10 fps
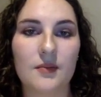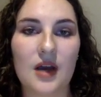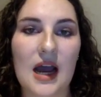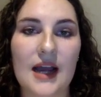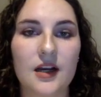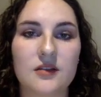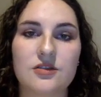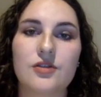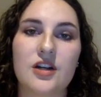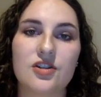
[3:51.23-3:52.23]
high
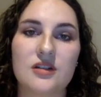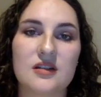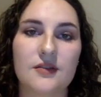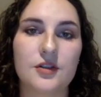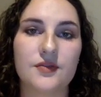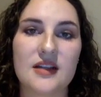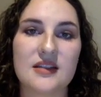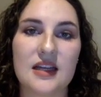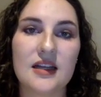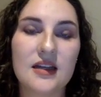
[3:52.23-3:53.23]
concentrations of
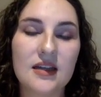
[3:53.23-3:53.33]
glufosinate.